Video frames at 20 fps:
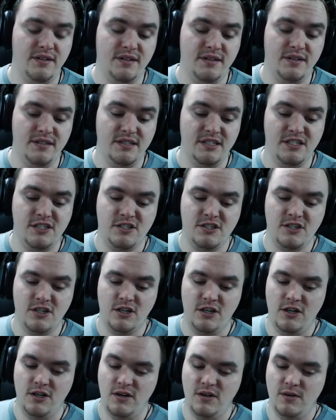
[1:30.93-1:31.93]

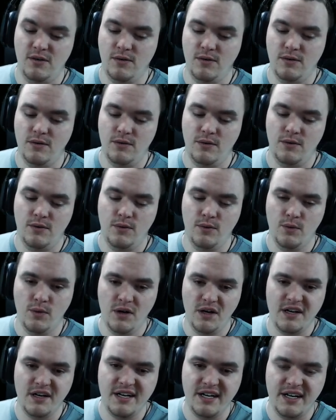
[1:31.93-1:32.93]
so
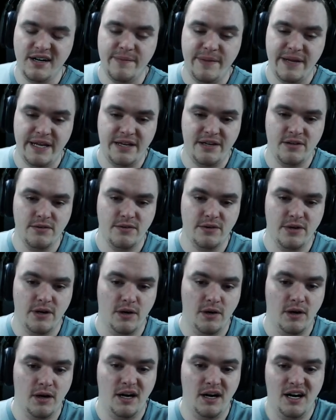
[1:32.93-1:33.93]
we're gonna make you
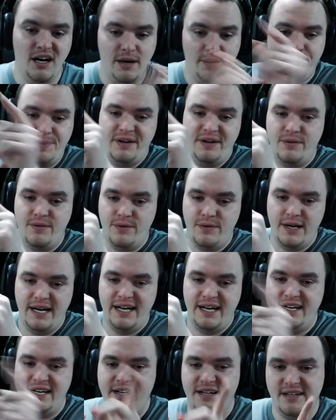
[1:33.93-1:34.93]
go up and
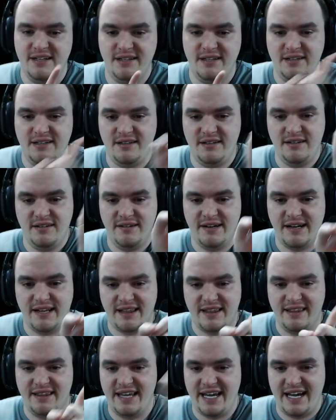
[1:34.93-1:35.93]
right like
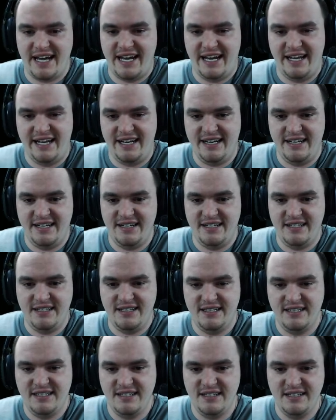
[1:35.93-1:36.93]
that,
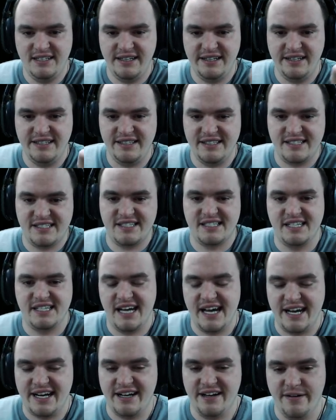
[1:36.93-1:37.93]

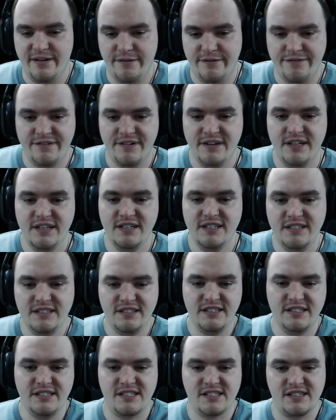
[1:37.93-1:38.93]
instead of
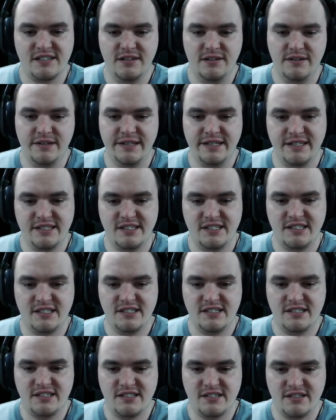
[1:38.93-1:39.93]
just going
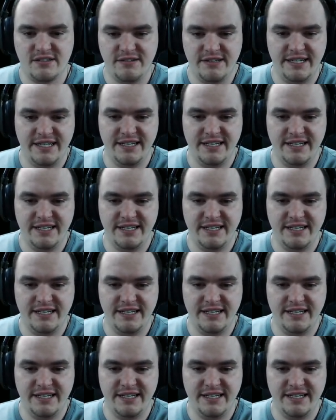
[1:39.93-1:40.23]
straight.